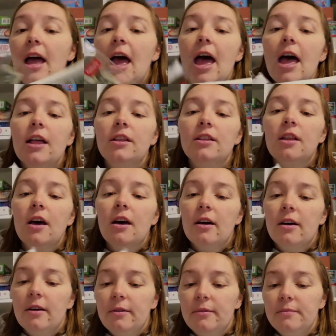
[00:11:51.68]

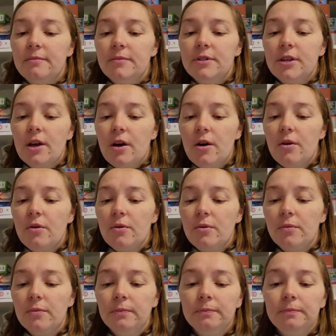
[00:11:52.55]
And
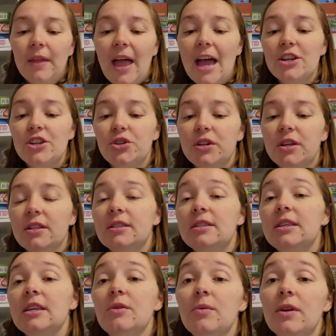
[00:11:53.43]
so as you can
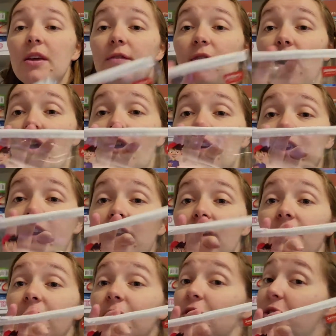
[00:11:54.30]
see, we've
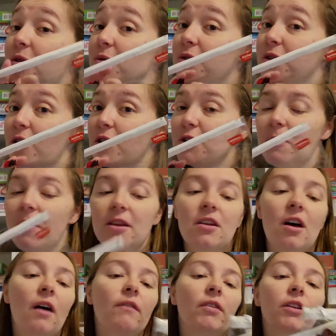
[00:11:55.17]
already used our
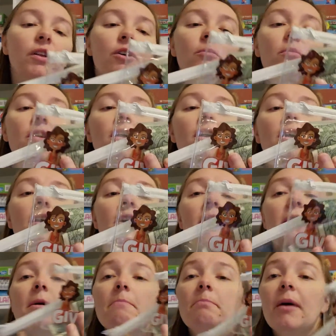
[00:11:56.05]
spend envelope.
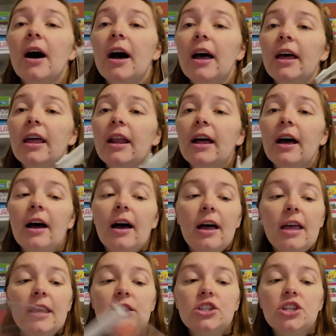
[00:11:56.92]
But
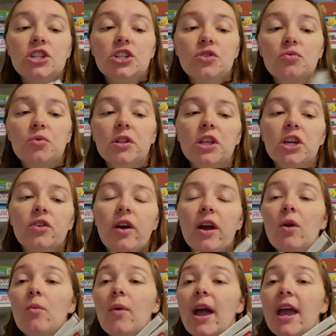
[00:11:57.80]
it's just a really
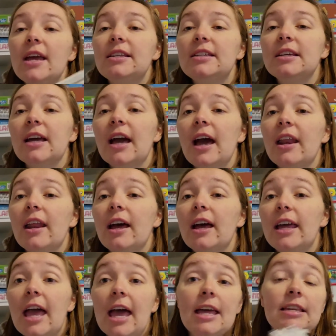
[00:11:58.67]
great way to kind of,
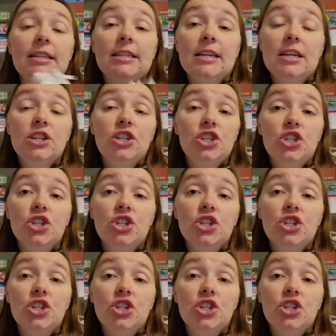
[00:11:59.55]
again, teach